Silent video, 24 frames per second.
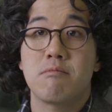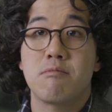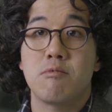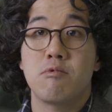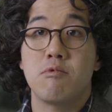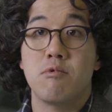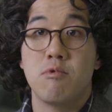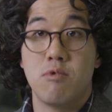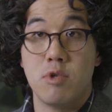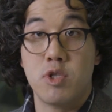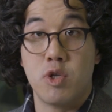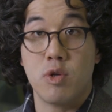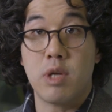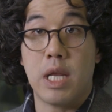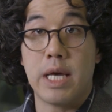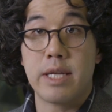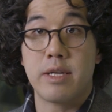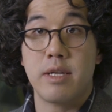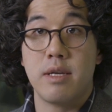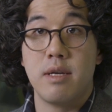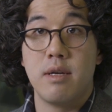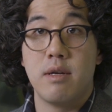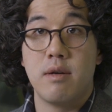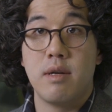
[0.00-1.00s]
Would you
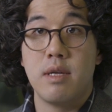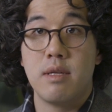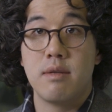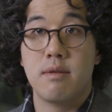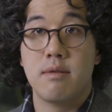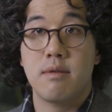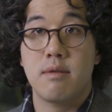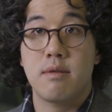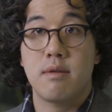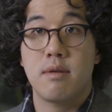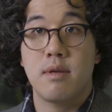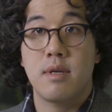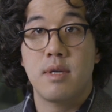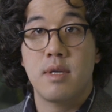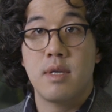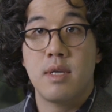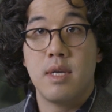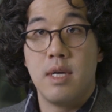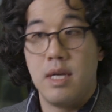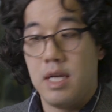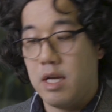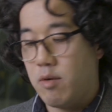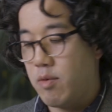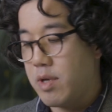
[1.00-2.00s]
like to hear it? Uh-huh.
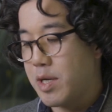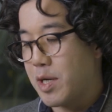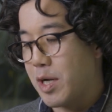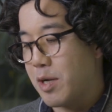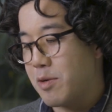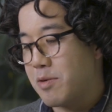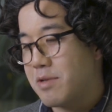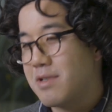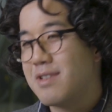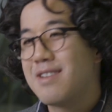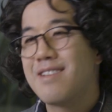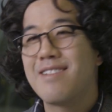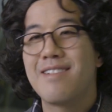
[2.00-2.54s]
Here we go.